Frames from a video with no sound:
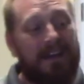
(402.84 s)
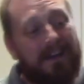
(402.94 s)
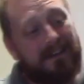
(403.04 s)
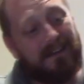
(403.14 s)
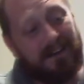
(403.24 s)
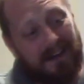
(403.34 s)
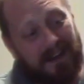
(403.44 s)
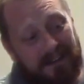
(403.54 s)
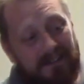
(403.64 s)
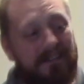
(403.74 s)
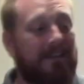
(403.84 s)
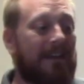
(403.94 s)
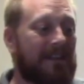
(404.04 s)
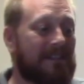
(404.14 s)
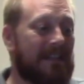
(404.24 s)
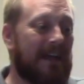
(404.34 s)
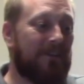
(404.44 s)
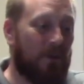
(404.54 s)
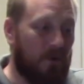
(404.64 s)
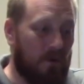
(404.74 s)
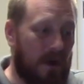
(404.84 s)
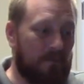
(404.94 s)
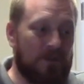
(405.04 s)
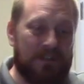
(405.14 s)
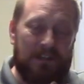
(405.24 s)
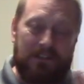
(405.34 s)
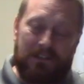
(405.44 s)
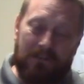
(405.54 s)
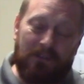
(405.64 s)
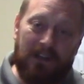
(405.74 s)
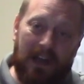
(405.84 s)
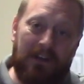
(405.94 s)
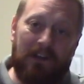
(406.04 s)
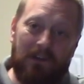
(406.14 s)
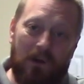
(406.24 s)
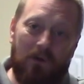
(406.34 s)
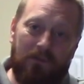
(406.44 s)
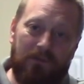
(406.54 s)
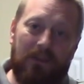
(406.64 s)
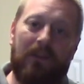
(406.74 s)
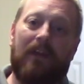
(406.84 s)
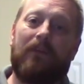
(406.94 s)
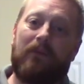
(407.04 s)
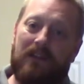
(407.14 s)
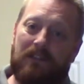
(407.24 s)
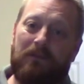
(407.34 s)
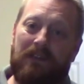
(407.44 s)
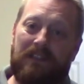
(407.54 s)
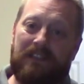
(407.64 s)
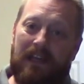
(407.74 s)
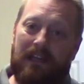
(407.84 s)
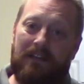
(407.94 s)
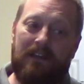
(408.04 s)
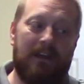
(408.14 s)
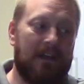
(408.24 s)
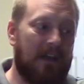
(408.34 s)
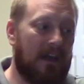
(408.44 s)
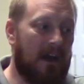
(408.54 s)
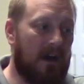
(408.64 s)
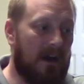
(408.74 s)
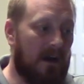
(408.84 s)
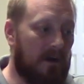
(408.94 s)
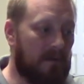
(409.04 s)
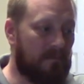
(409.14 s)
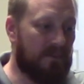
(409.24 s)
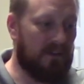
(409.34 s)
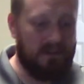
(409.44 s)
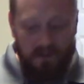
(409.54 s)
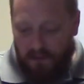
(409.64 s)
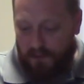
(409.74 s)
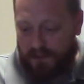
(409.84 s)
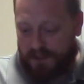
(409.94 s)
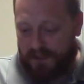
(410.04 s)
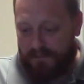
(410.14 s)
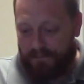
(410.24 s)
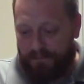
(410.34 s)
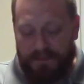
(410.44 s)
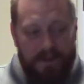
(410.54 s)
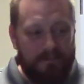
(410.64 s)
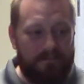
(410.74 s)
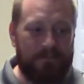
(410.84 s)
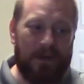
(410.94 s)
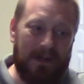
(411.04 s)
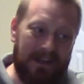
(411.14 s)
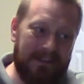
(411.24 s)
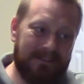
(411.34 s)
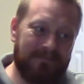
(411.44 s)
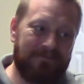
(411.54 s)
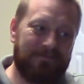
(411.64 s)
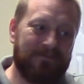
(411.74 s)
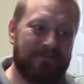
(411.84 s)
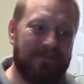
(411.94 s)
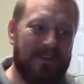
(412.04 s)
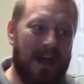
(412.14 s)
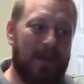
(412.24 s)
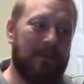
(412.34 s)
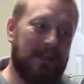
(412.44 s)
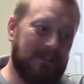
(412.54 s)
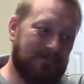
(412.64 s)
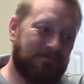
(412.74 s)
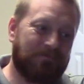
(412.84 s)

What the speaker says: And again, yes, I know I'm using a different kind of loaf than the recipe said to use, but I mean,